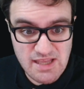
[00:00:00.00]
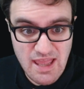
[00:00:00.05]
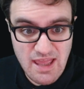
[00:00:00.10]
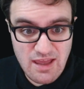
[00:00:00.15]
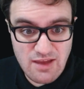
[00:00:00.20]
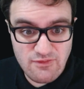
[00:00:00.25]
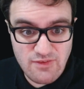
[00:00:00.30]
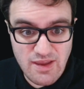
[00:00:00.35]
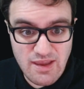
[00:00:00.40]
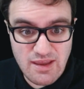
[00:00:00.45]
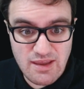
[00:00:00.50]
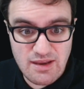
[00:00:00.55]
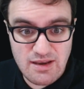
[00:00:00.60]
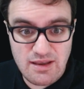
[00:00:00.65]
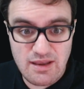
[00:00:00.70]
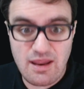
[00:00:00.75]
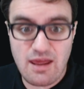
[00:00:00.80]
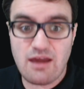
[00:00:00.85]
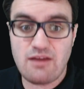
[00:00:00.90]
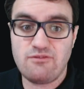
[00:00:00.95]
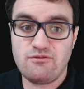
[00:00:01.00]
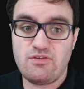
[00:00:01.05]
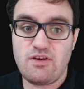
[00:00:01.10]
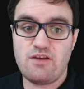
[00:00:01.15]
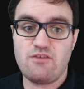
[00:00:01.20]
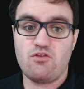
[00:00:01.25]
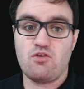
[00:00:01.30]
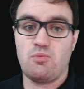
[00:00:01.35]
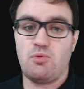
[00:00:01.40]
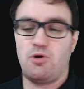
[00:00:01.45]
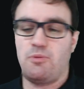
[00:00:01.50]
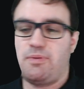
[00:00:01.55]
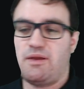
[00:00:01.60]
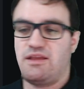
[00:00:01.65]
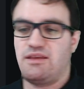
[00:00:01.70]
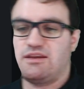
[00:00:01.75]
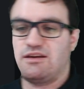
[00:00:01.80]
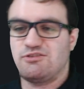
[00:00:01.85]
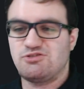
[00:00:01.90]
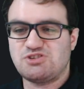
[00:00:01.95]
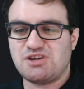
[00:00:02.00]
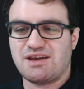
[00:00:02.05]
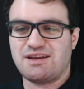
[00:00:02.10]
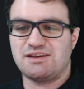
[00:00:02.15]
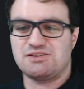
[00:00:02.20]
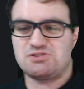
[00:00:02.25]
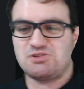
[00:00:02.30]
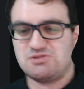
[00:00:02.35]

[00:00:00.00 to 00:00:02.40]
have an unfavorable opinion of China.